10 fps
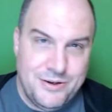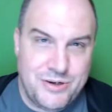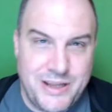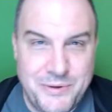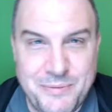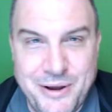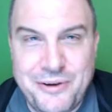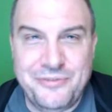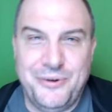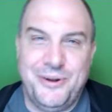Try that with the
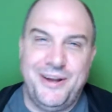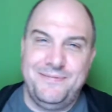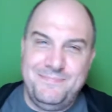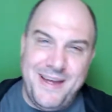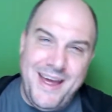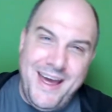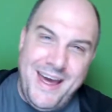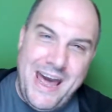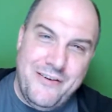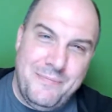microphone on.
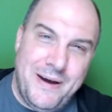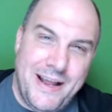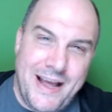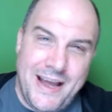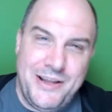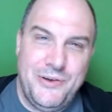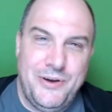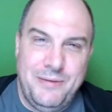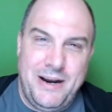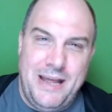Hey everybody, how you
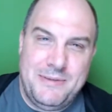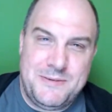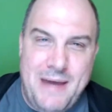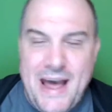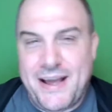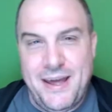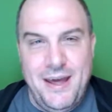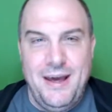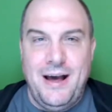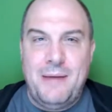doing? My name is Mac.
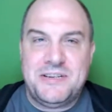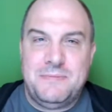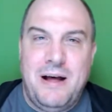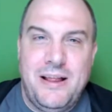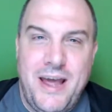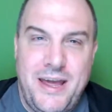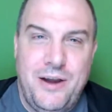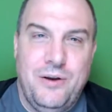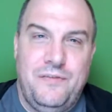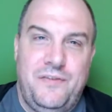I'm a sommelier
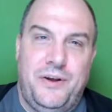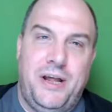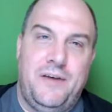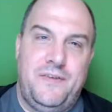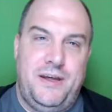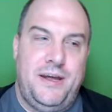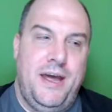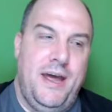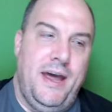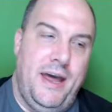here in Philadelphia,
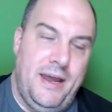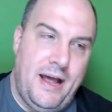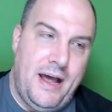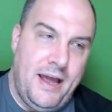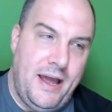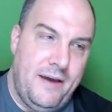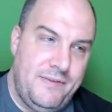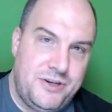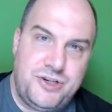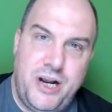and I
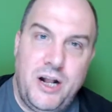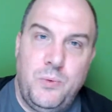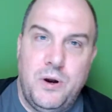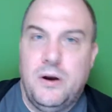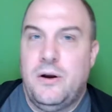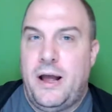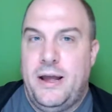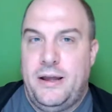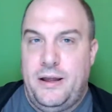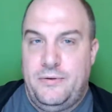have this channel where
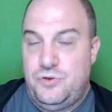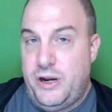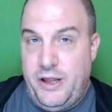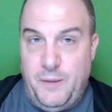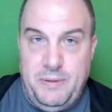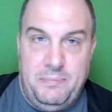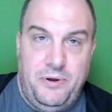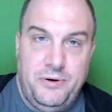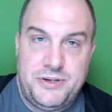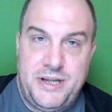I try to help
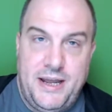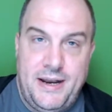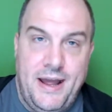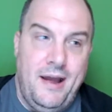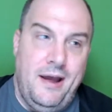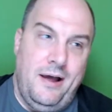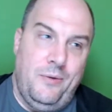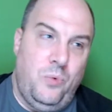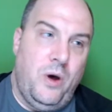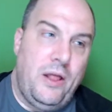people understand
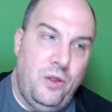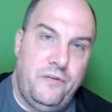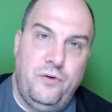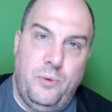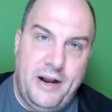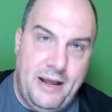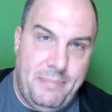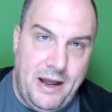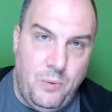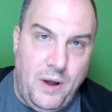what I look for when I
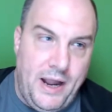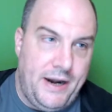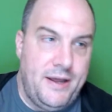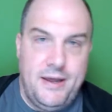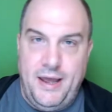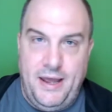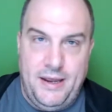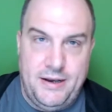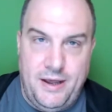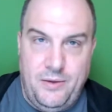buy wine
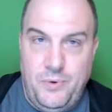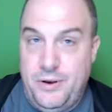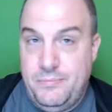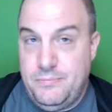and what